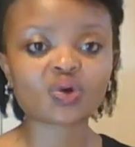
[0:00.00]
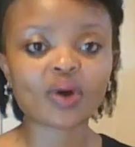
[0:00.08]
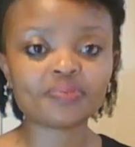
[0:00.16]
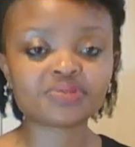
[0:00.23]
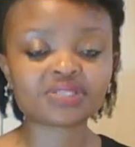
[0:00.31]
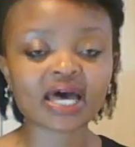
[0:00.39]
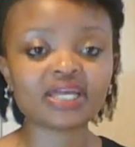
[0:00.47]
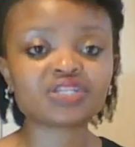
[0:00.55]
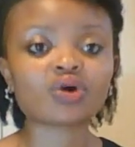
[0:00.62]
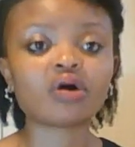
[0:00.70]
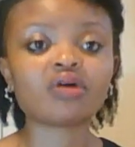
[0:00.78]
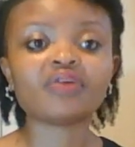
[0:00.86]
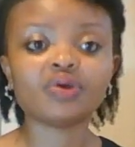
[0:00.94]
website
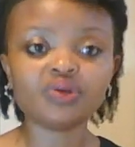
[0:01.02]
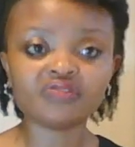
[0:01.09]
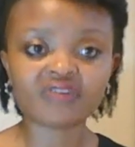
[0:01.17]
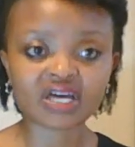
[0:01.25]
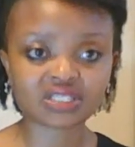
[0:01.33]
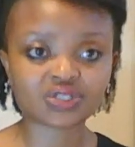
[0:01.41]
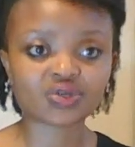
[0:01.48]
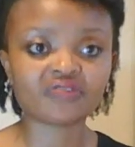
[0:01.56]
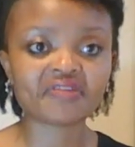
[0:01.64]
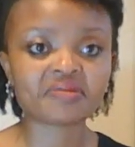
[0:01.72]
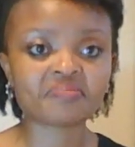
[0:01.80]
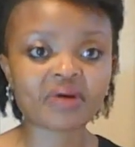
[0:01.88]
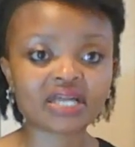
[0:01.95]
of the University of
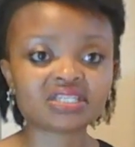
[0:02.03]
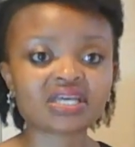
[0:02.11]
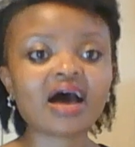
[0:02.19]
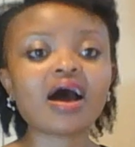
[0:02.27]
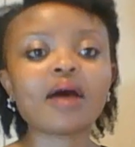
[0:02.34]
Alberta.